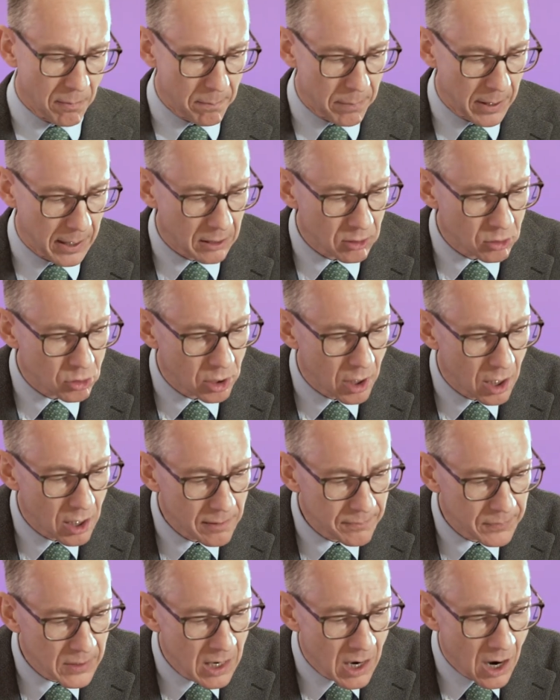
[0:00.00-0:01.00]
a
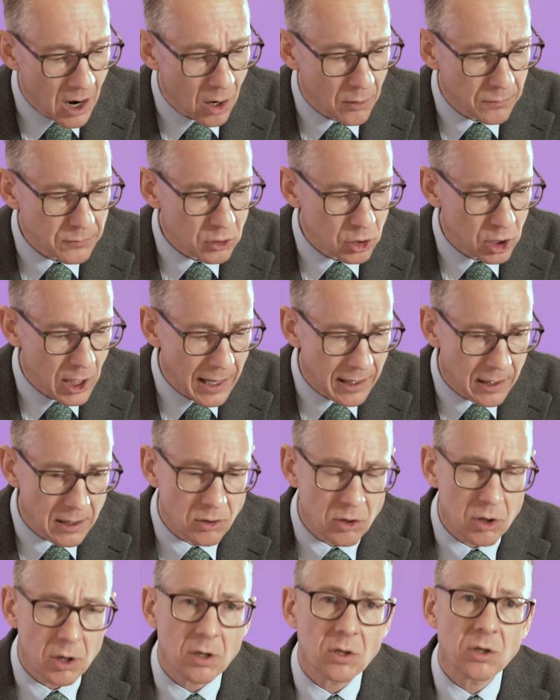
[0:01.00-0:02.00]
picture of
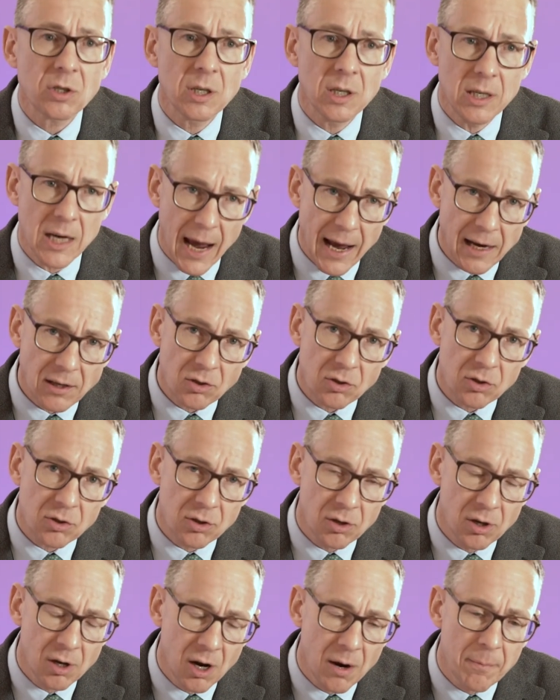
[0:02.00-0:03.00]
challenges,
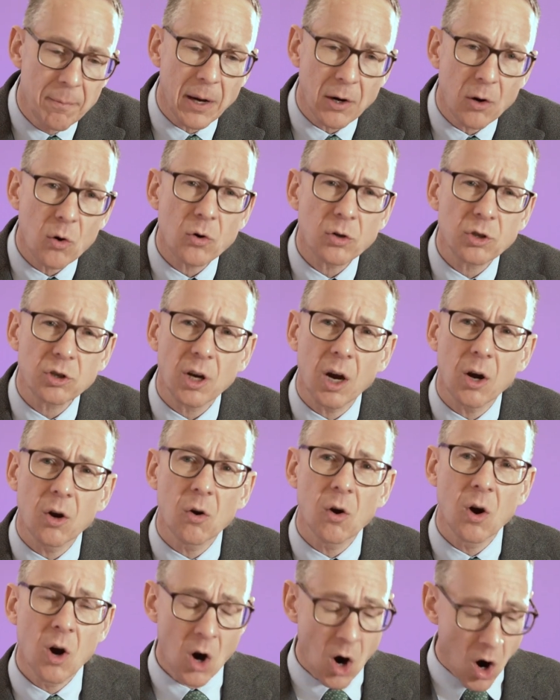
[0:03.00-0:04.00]
yes, but
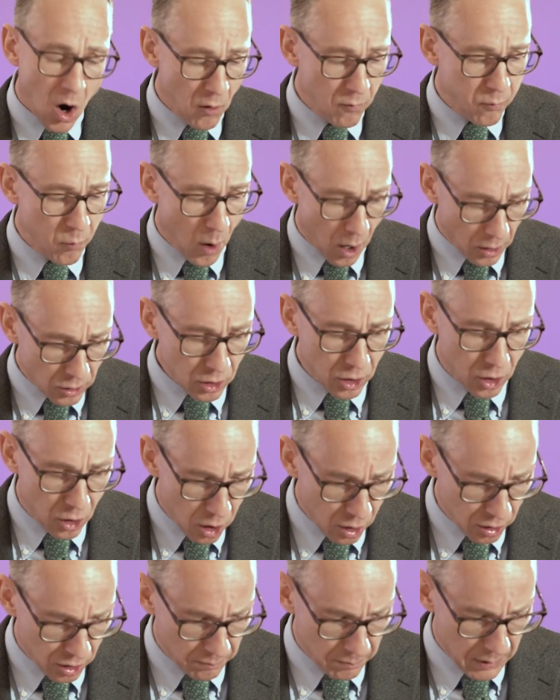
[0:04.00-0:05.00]
also of what
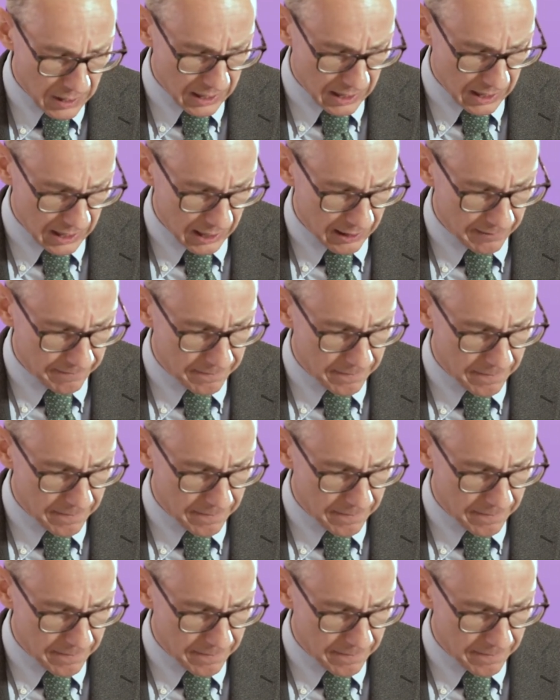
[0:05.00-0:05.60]
could be.